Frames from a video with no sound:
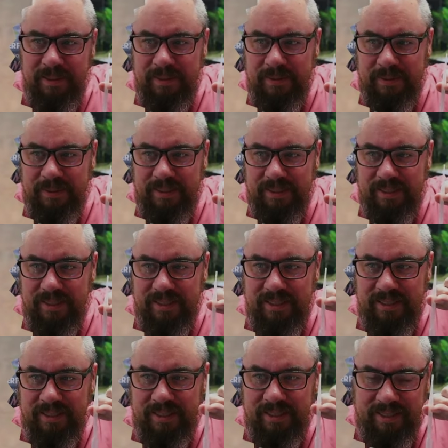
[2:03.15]
which is
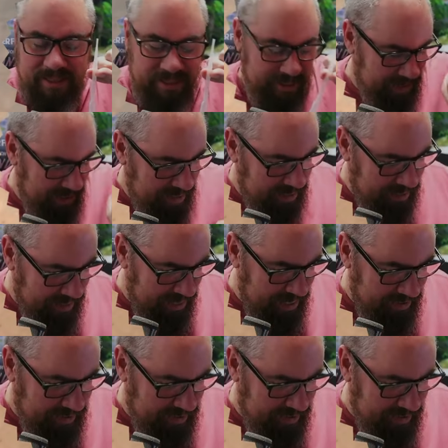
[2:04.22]
teeny that